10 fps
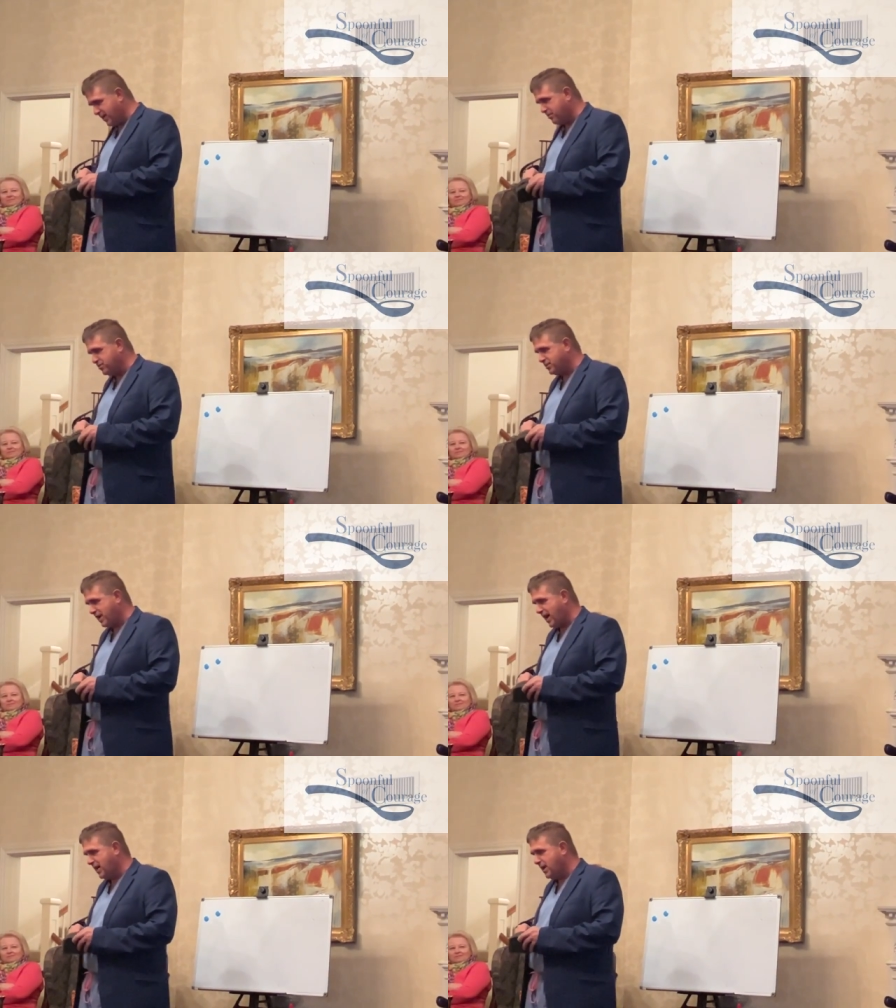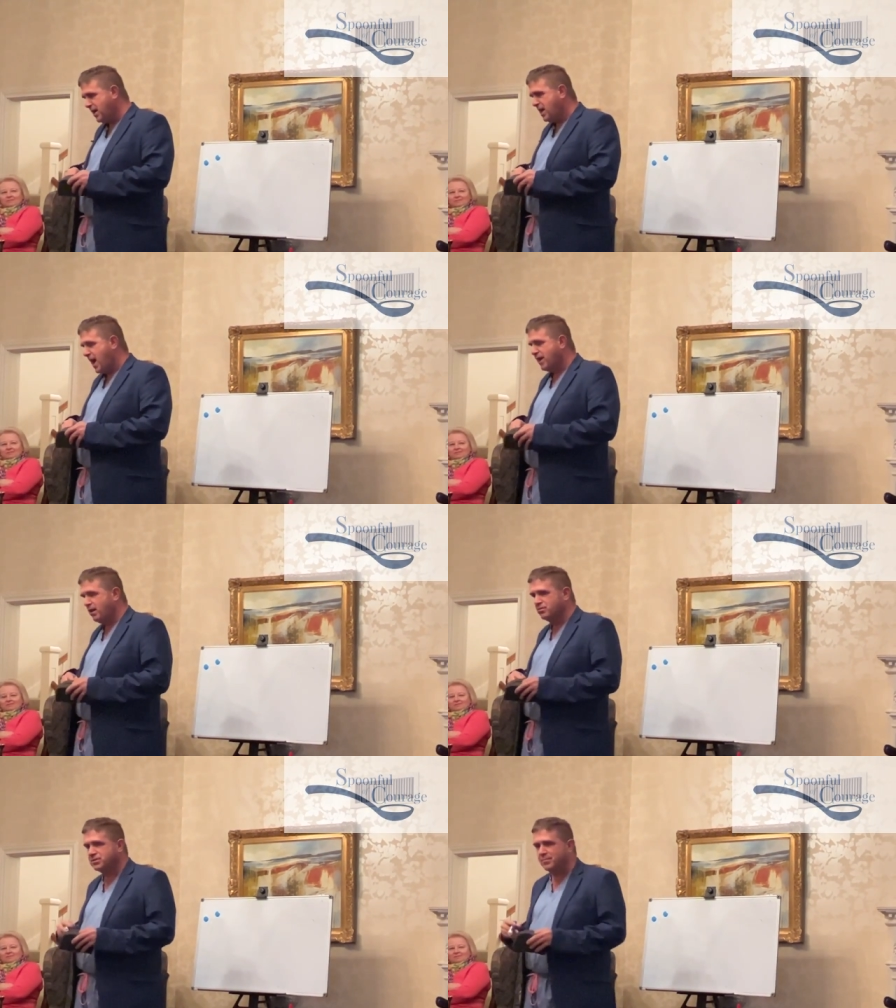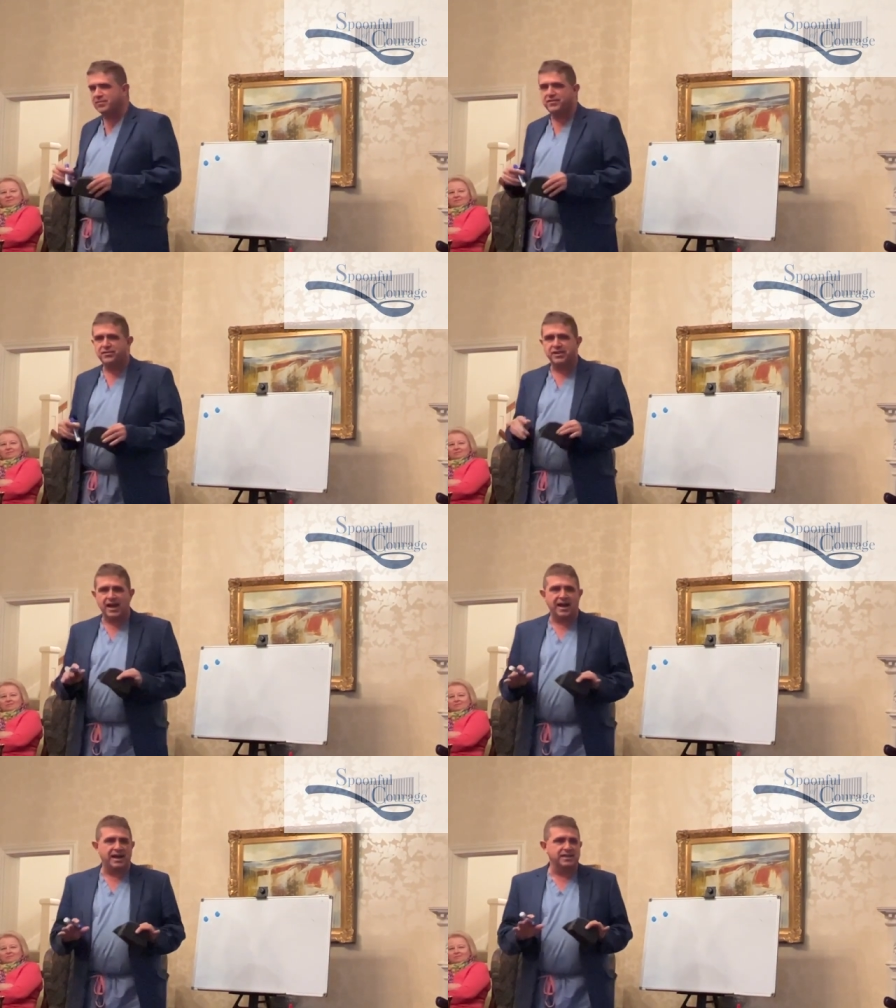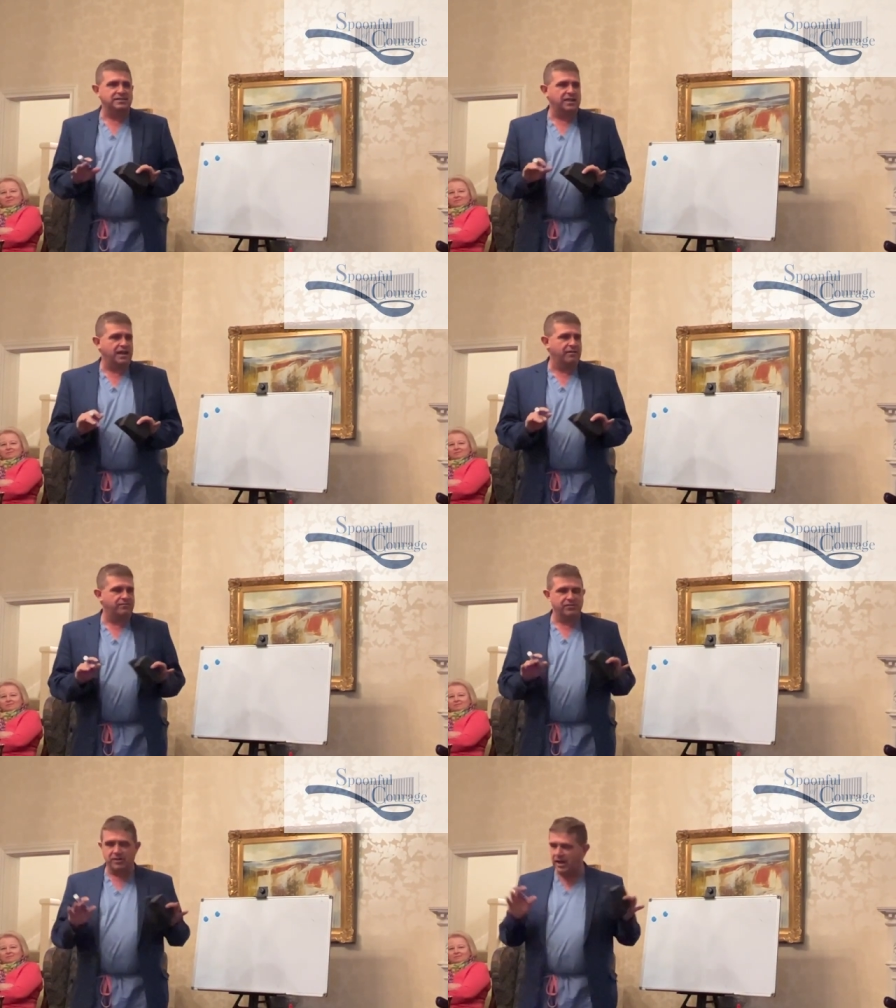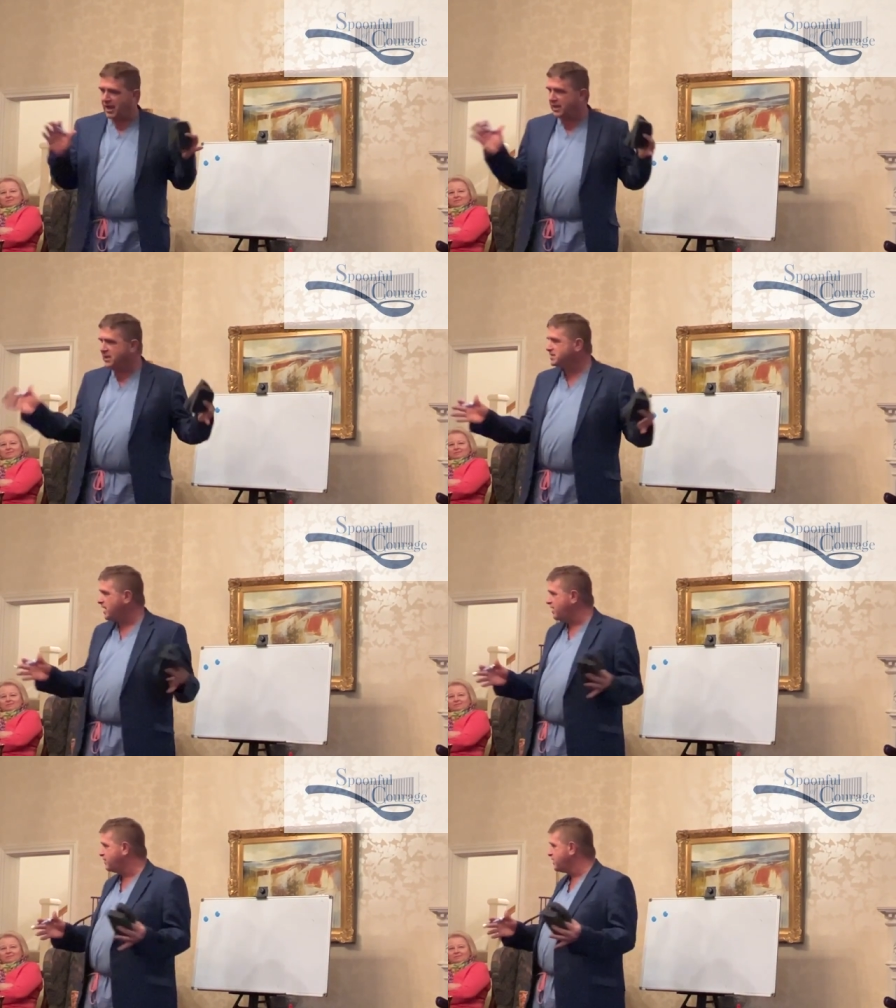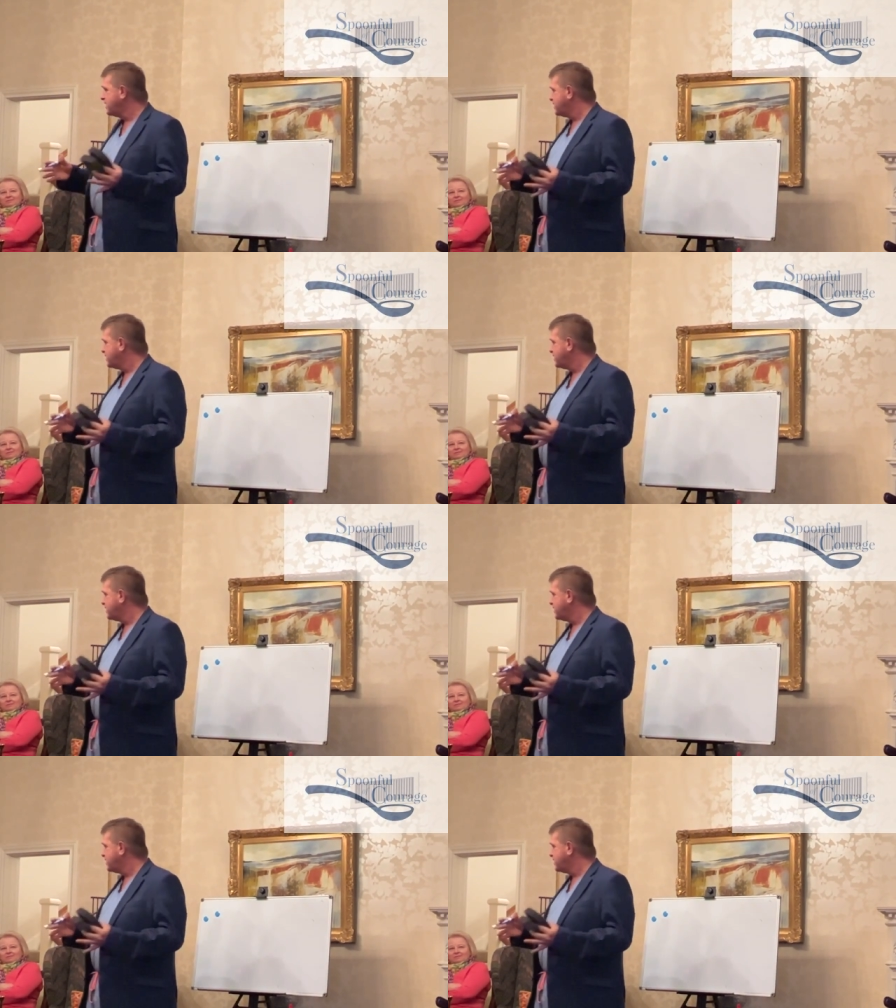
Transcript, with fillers: Henderson. I, I know some of you guys have, you ladies have